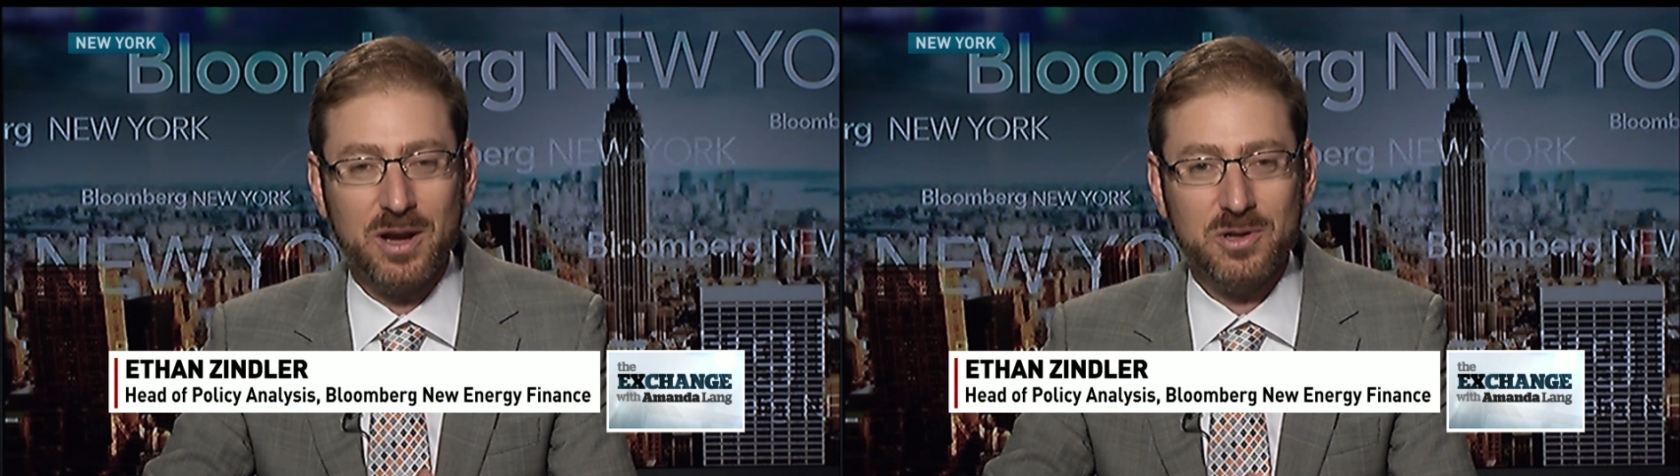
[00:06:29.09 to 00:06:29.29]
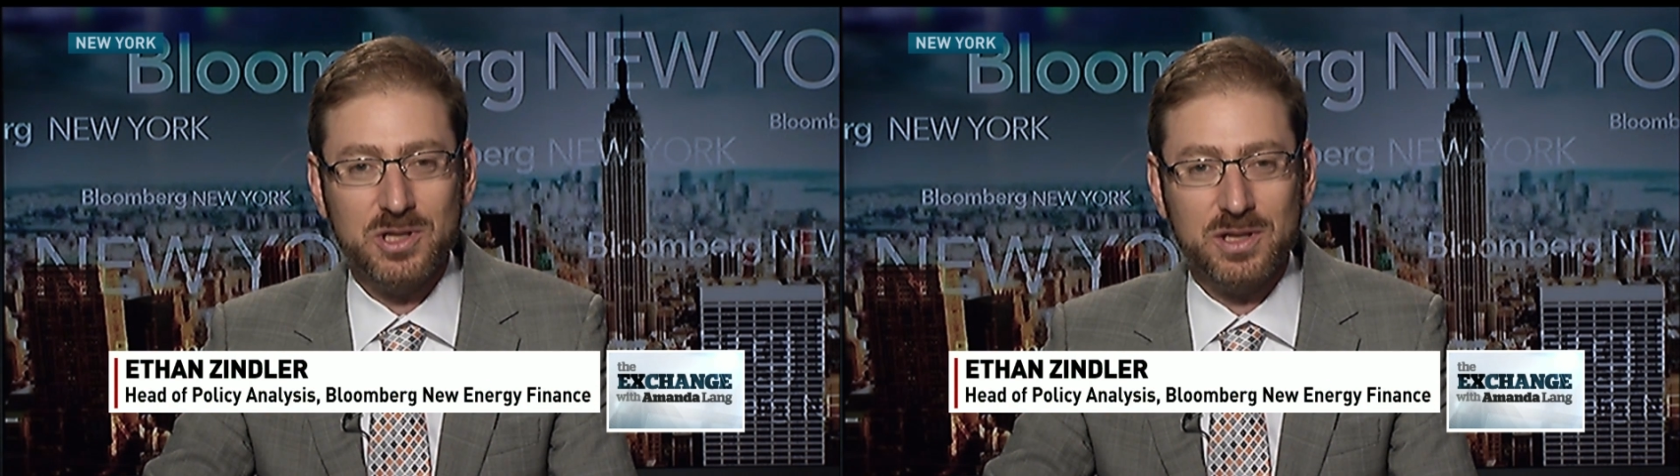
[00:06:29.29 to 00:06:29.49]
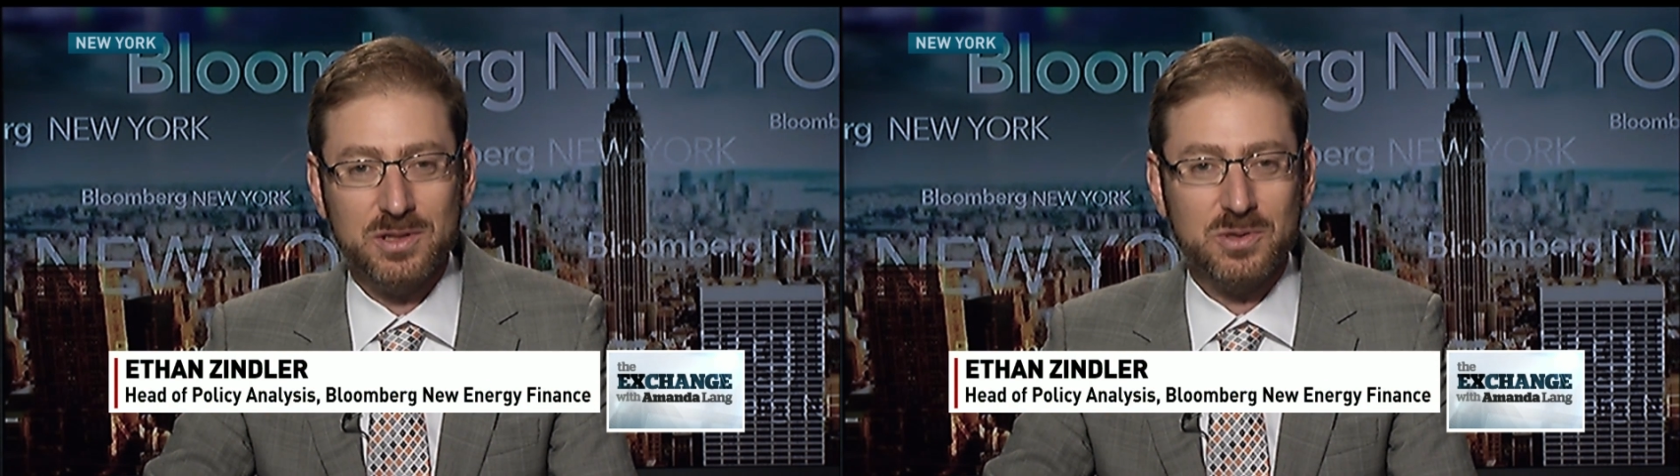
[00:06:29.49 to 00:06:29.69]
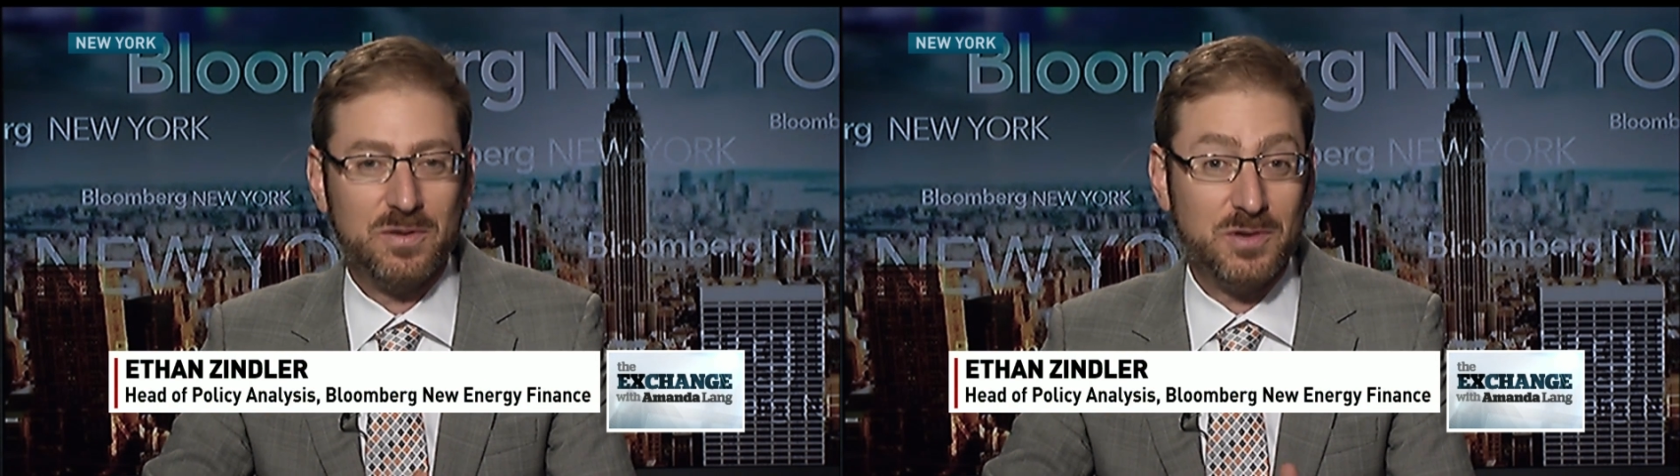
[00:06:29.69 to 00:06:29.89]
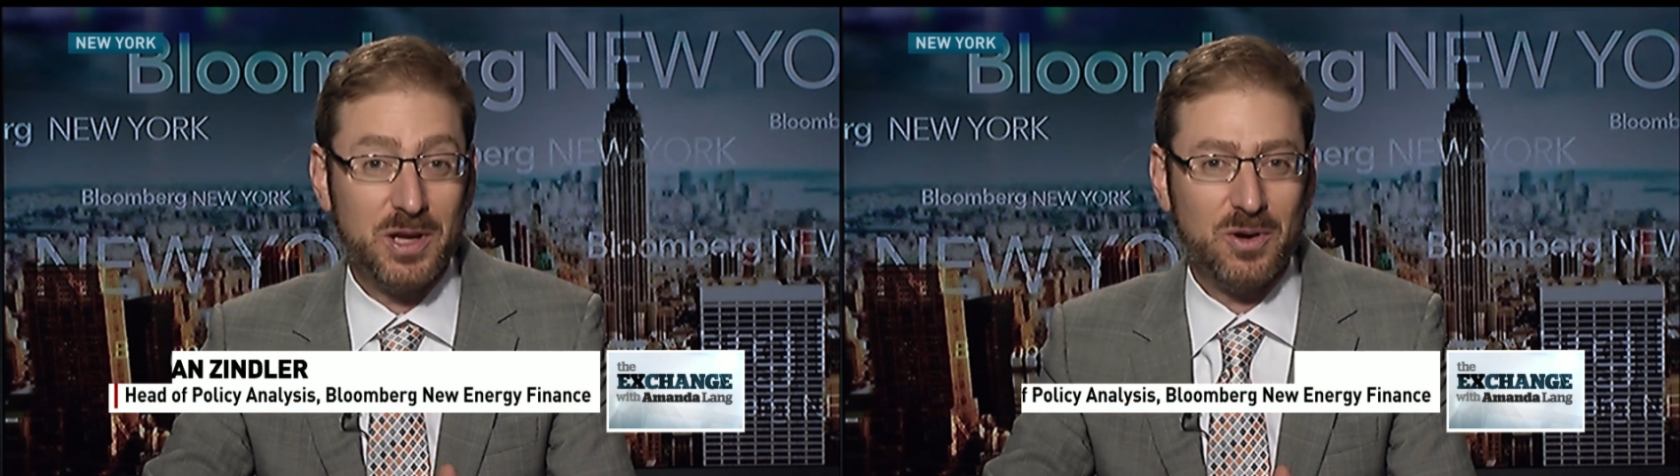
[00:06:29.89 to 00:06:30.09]
energy can sort
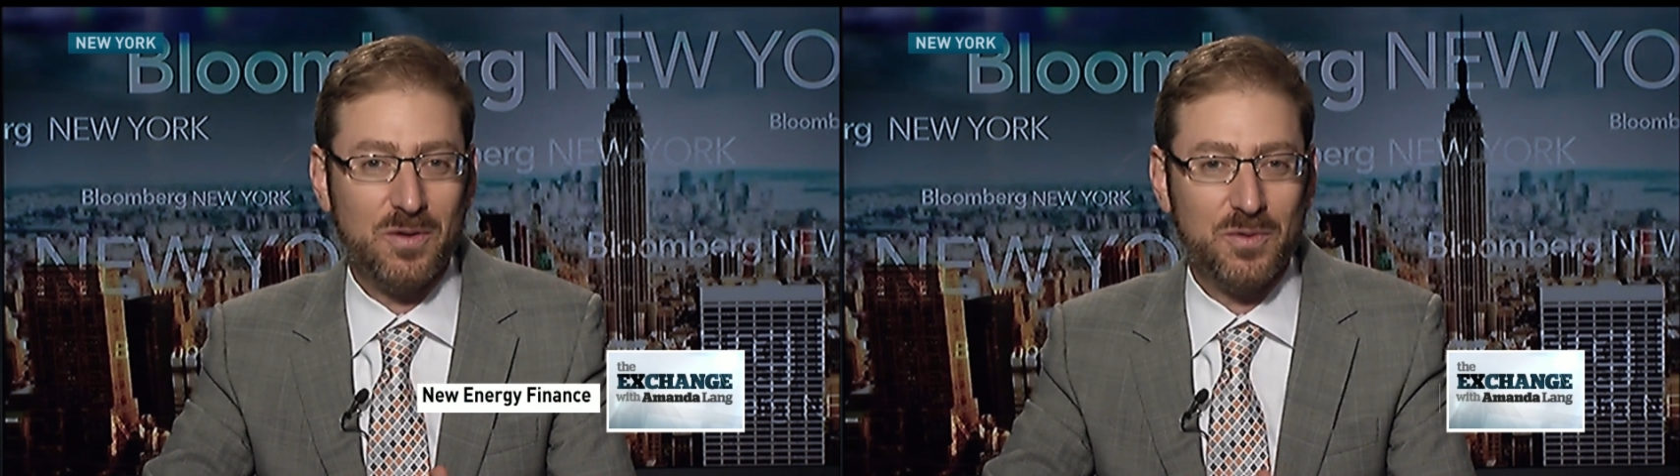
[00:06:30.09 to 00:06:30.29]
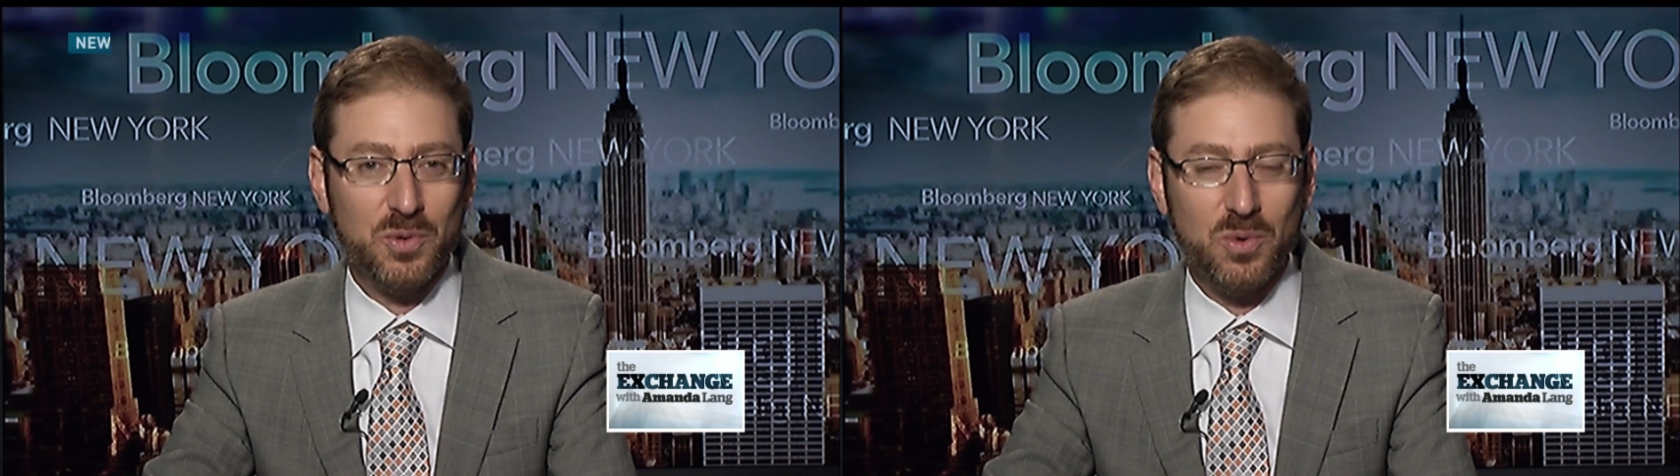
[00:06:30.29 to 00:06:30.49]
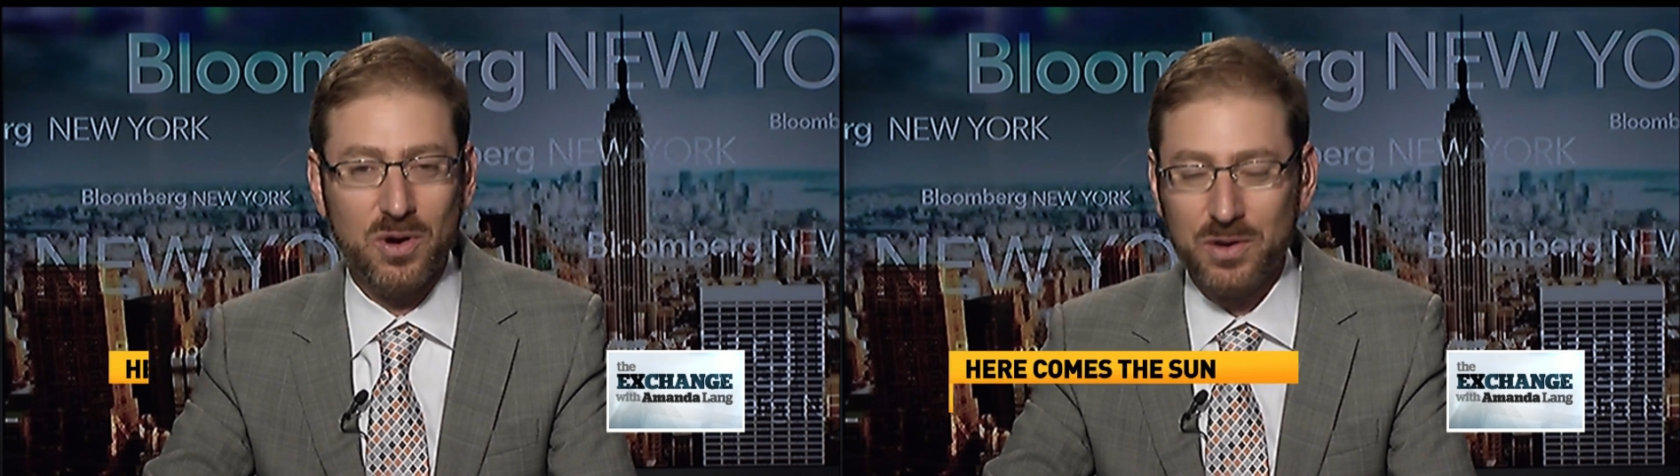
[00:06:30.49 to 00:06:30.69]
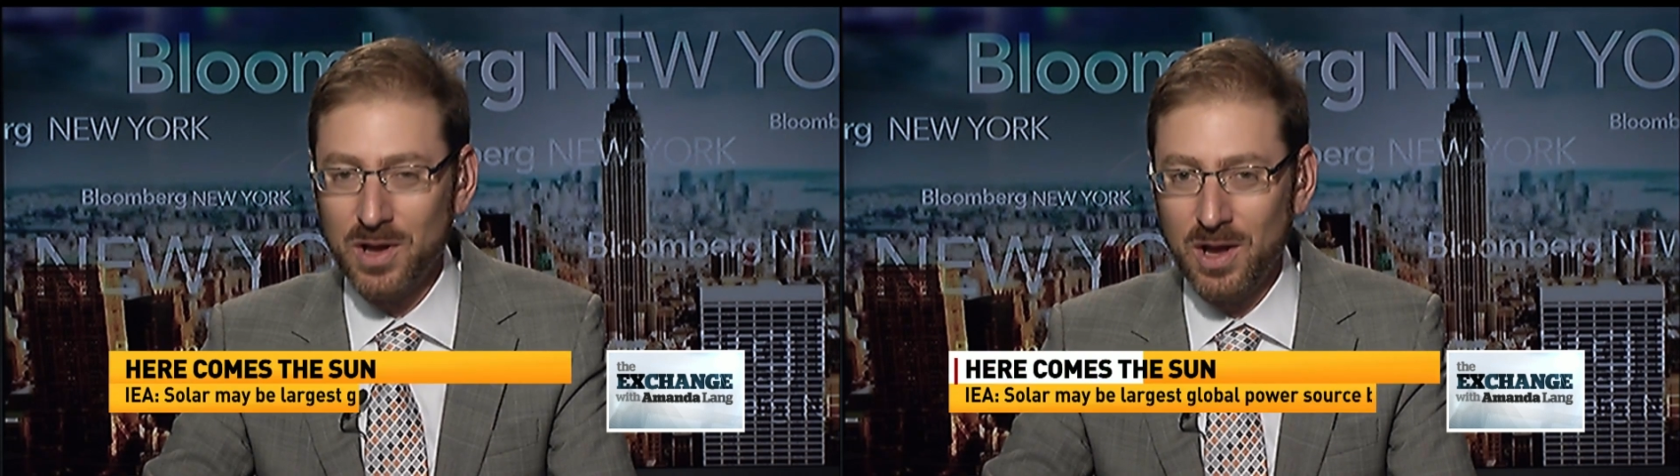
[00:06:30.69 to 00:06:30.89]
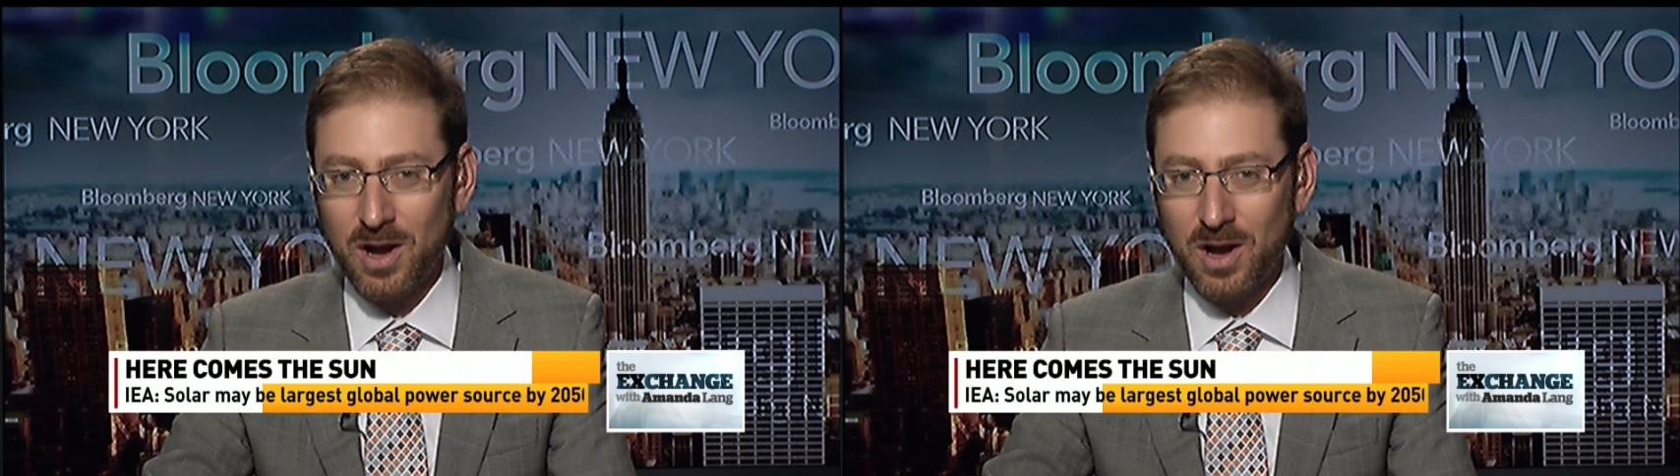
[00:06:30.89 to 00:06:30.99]
of take over the world.